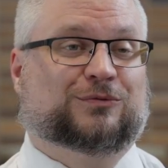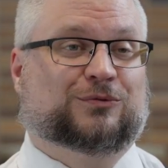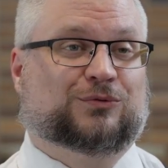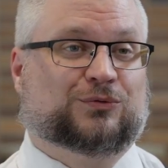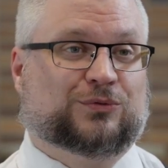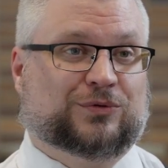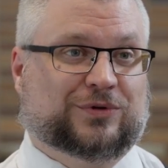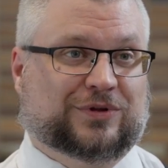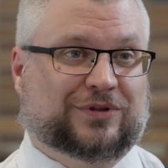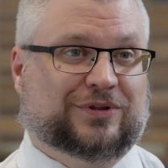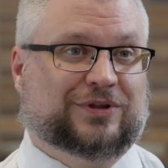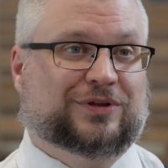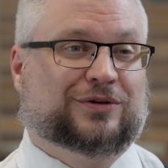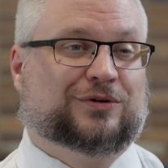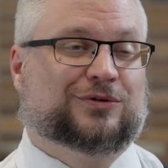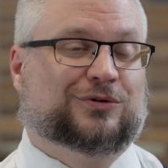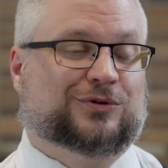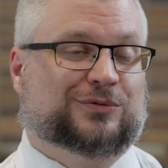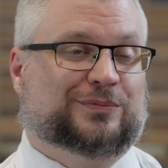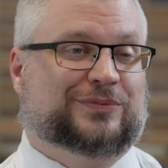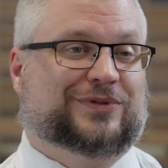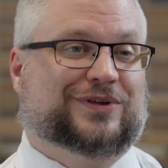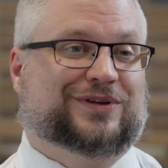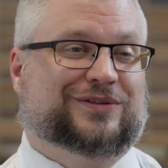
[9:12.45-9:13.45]
really
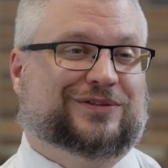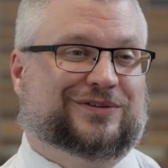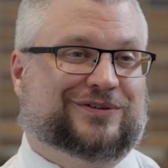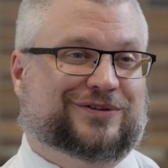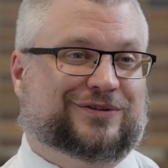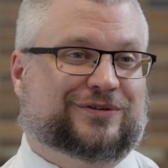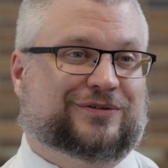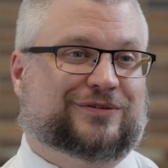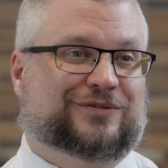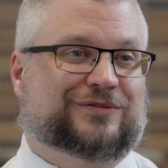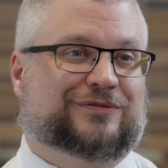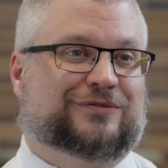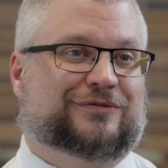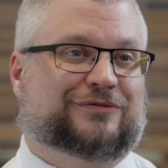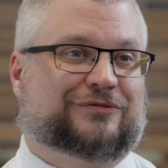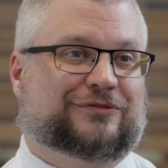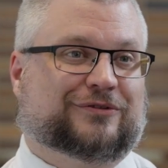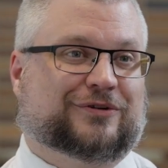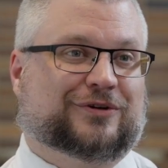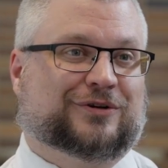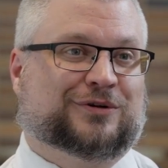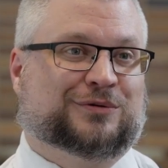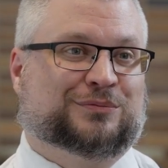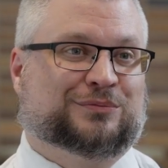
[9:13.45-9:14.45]
hope they learn
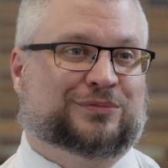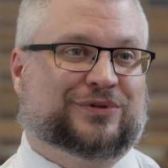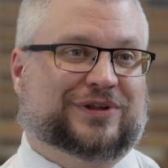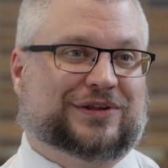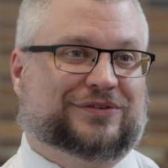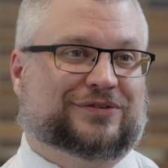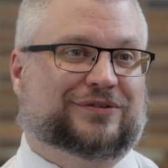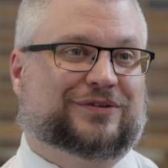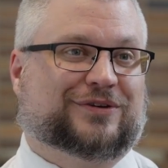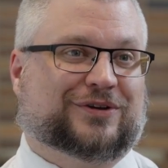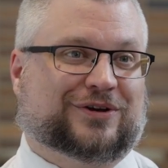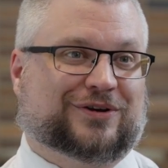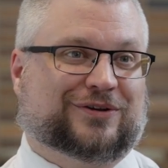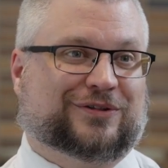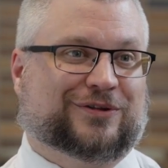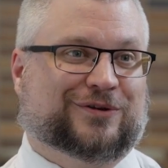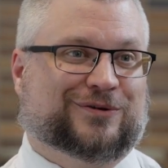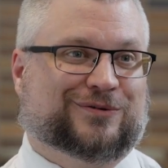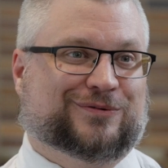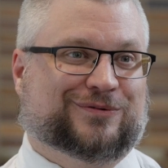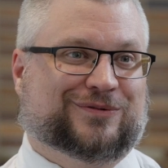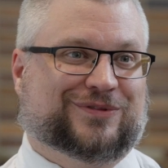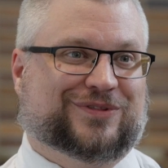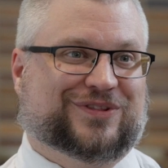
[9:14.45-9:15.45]
from Blessed
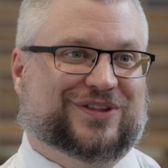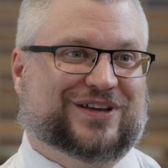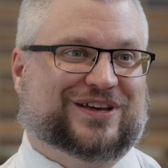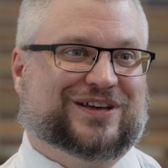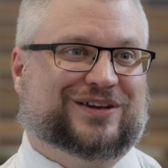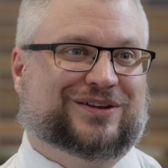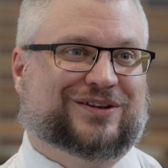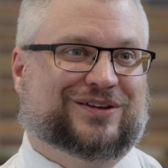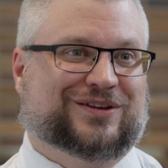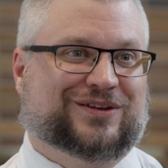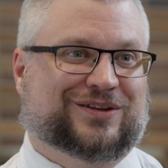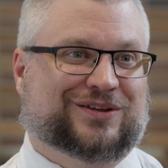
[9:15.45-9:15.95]
Carlo that